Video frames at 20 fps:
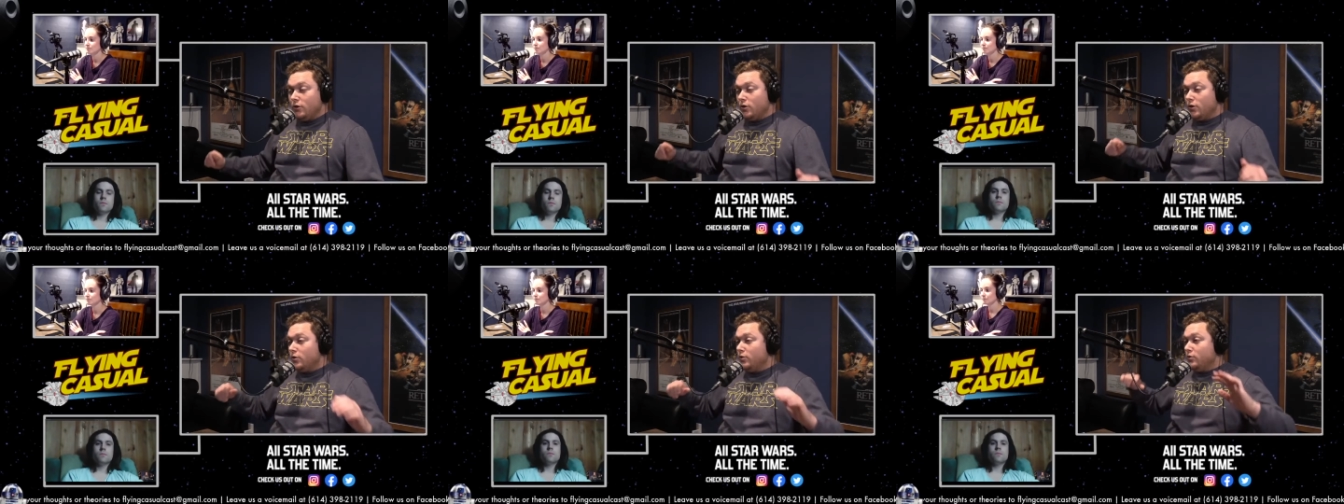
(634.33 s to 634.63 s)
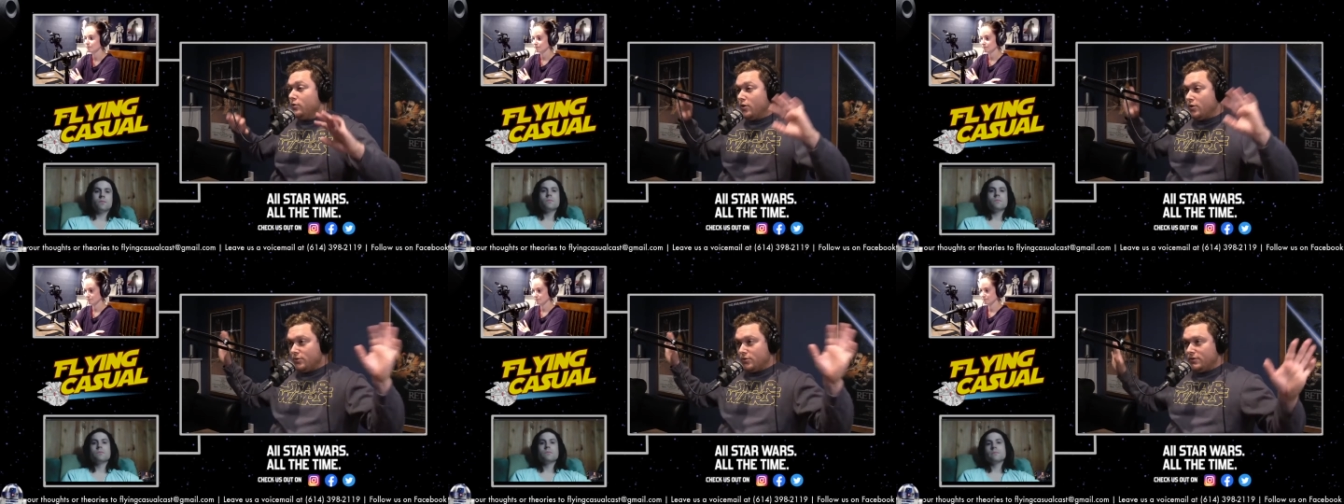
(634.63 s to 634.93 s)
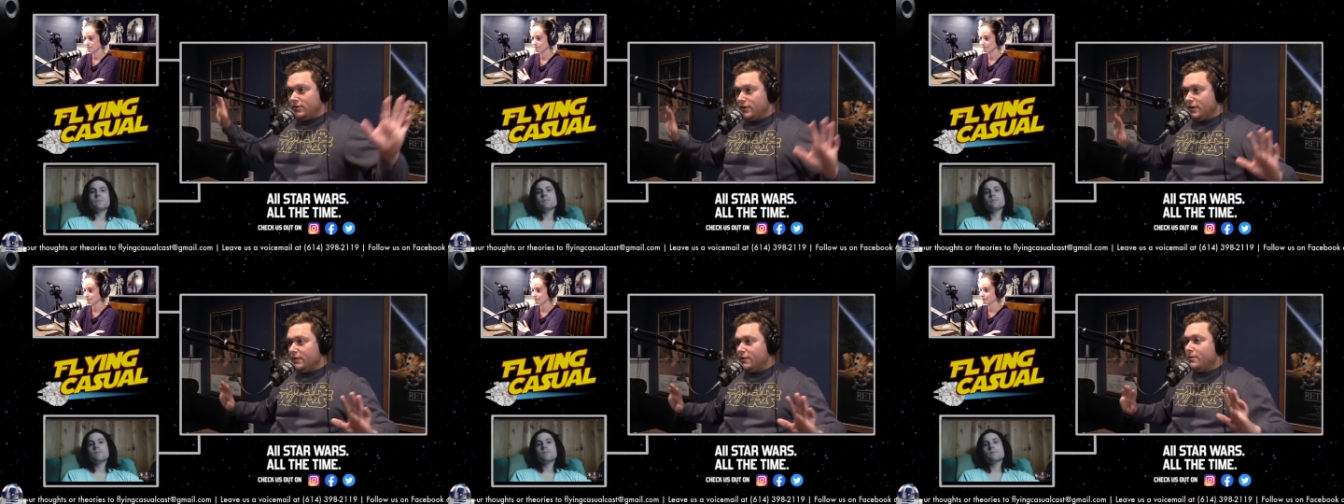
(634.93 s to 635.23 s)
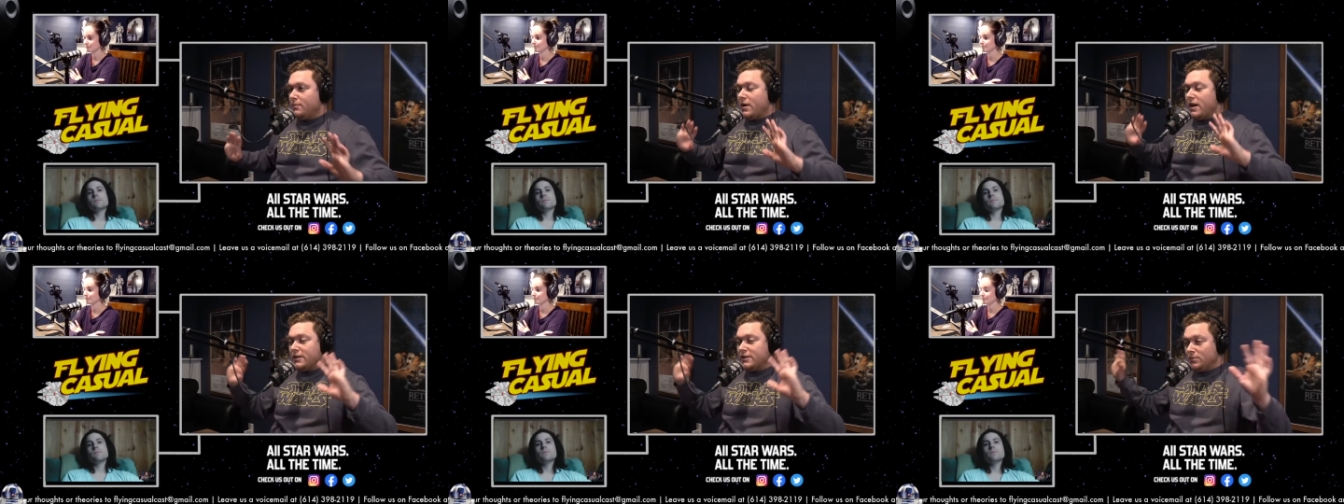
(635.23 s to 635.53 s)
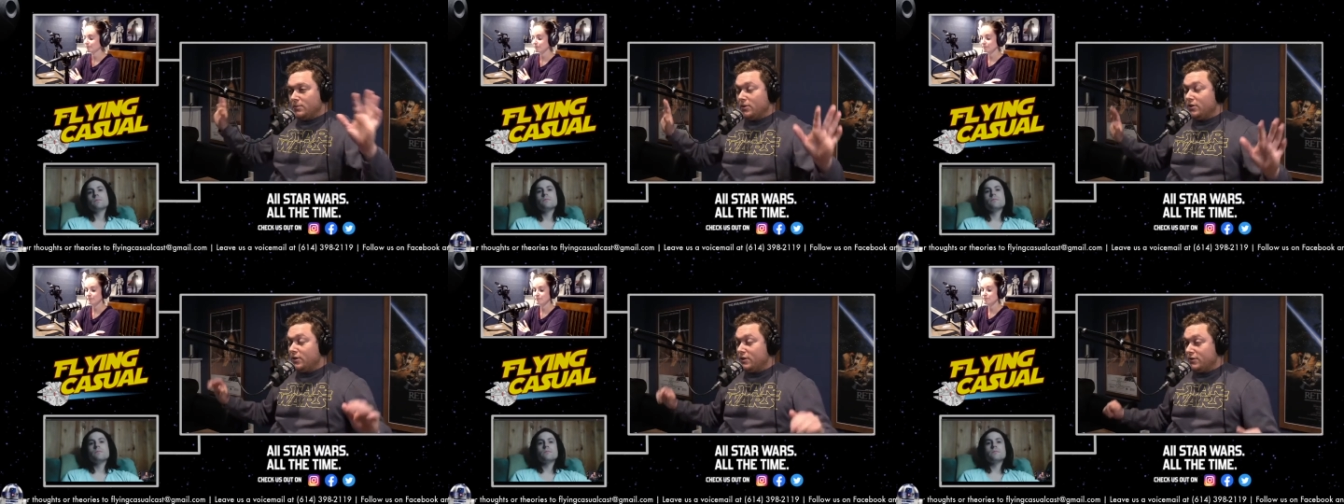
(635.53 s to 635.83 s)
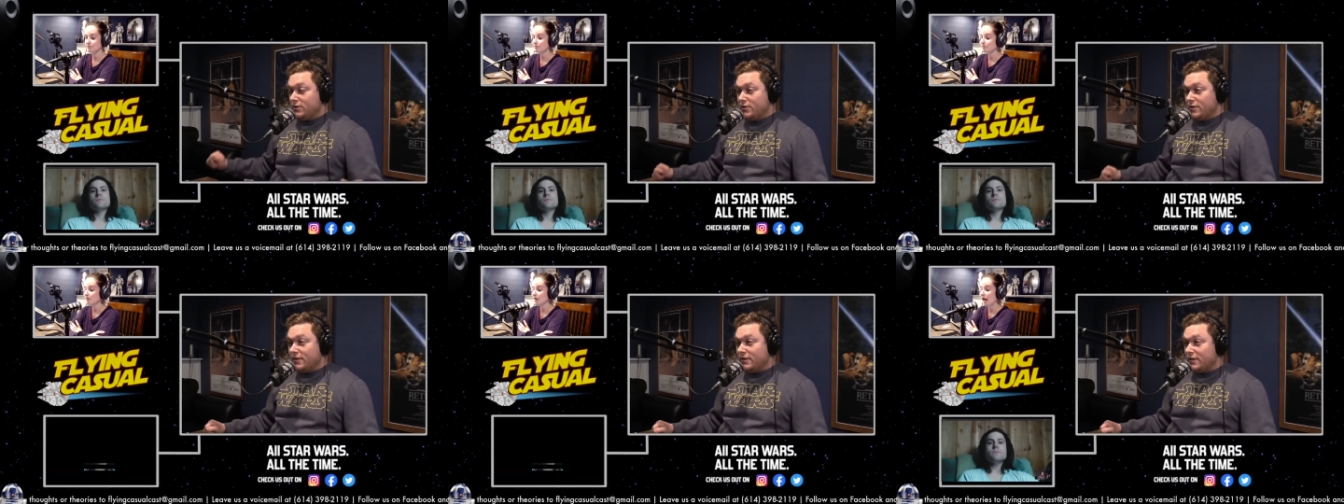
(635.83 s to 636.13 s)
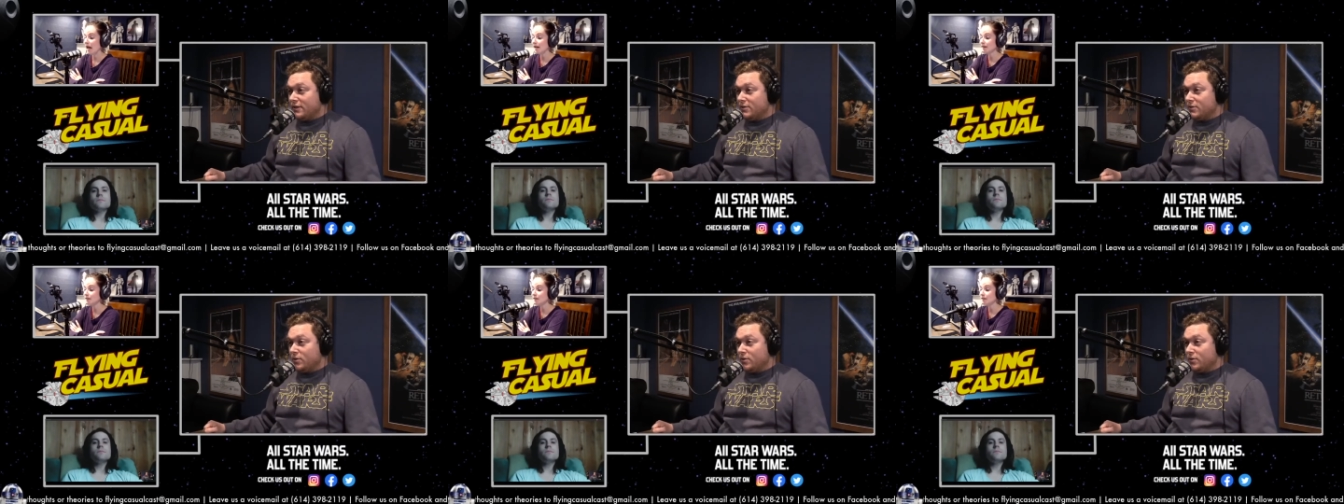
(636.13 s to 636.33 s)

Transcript: Who knows? The possibilities are endless.